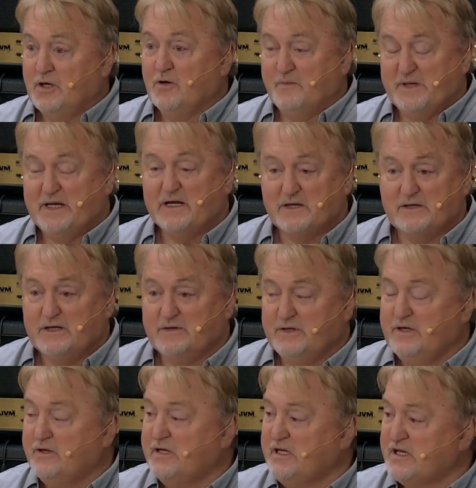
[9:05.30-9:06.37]
No, but that
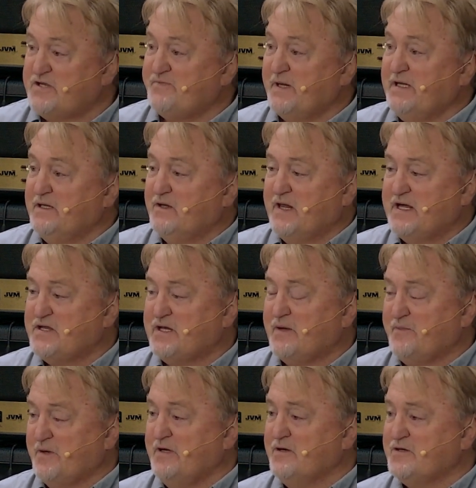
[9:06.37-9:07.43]
you could explain the last
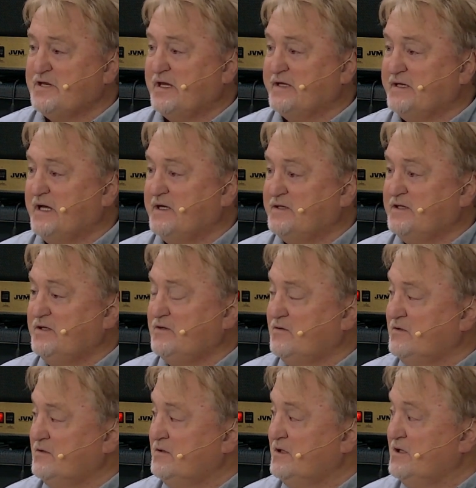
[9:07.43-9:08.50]
couple of years like that
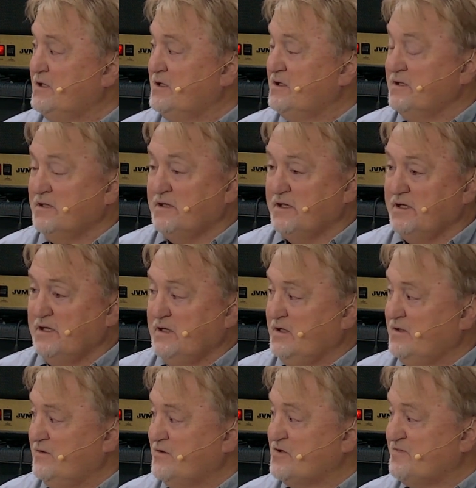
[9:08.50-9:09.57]
too.
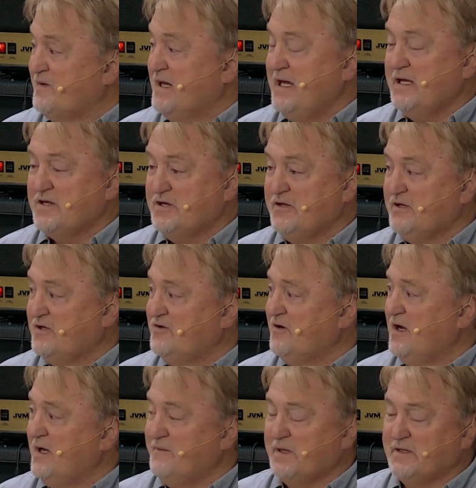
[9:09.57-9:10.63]
There's plans you can
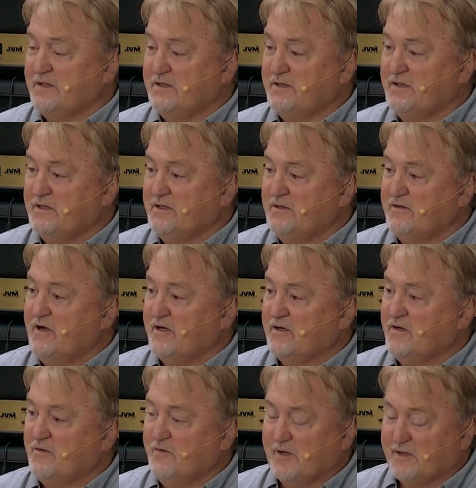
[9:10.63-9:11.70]
try, but they're not
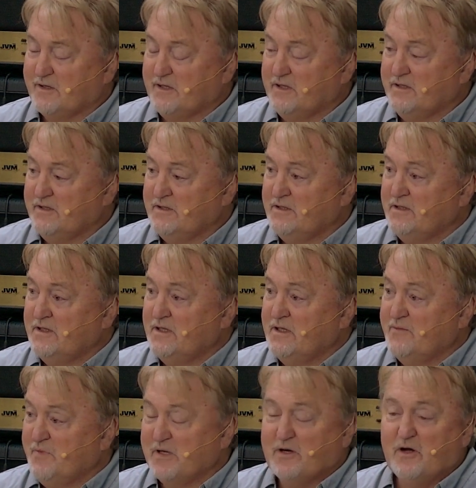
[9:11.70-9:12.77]
going to work.
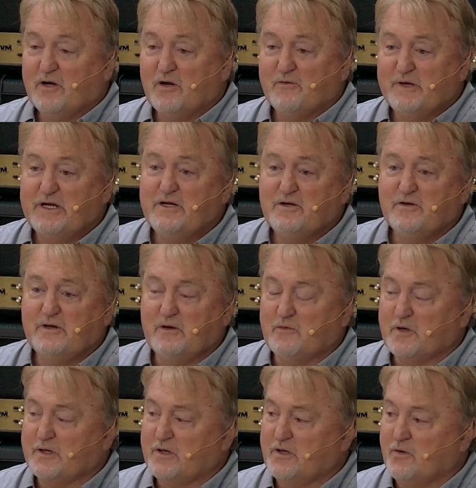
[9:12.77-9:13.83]
But God already knew they
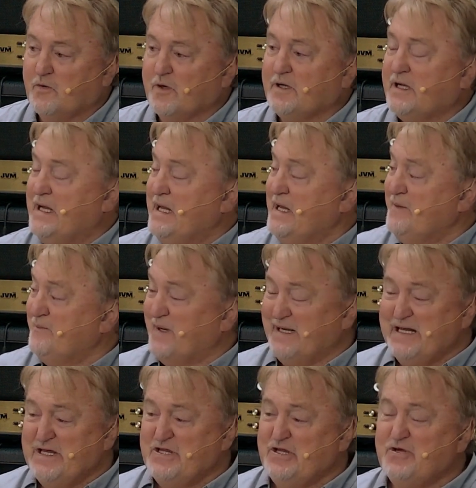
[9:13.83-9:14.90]
weren't going to work.
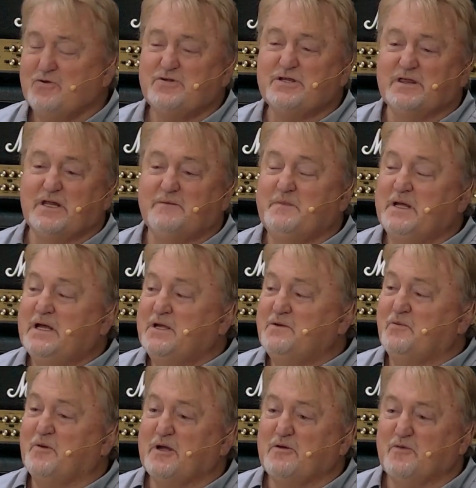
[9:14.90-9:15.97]
But he's using them
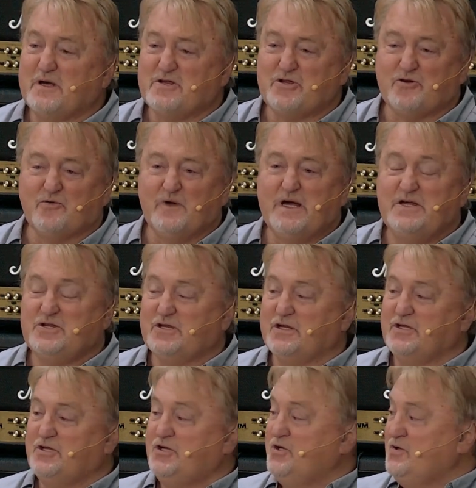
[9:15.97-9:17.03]
to bring
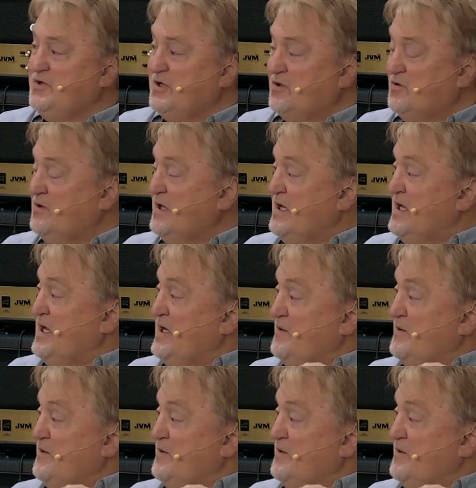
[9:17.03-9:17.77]
restoration to you.